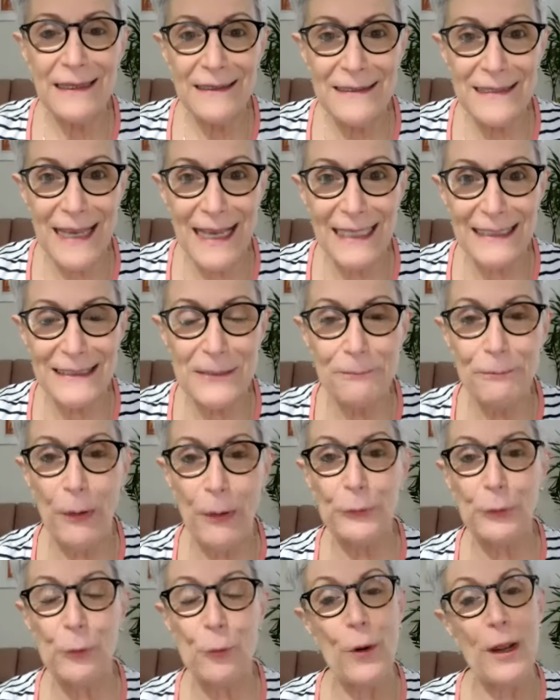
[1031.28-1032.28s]
yes.
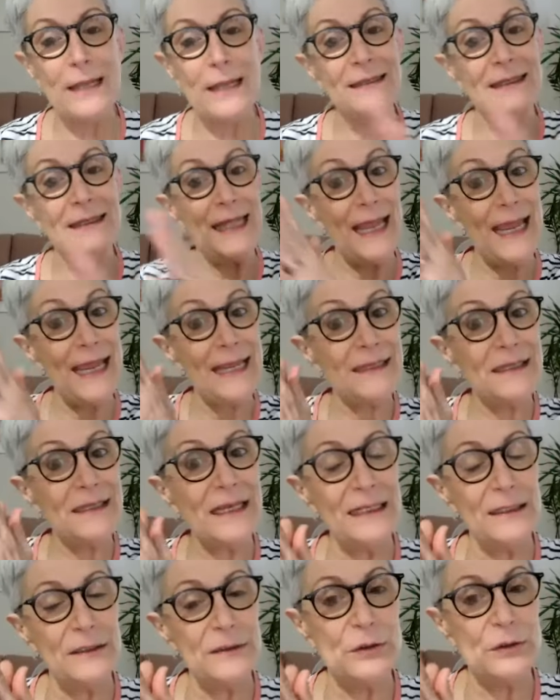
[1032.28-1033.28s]
But when they
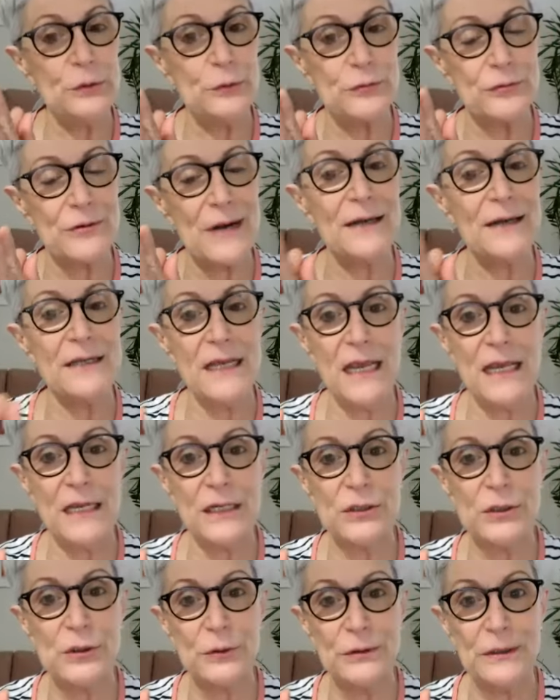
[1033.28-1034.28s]
tell you
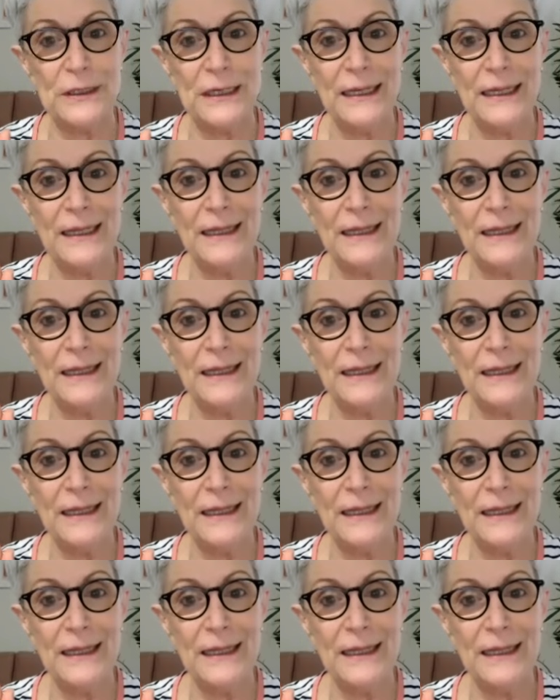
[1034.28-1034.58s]
radiation,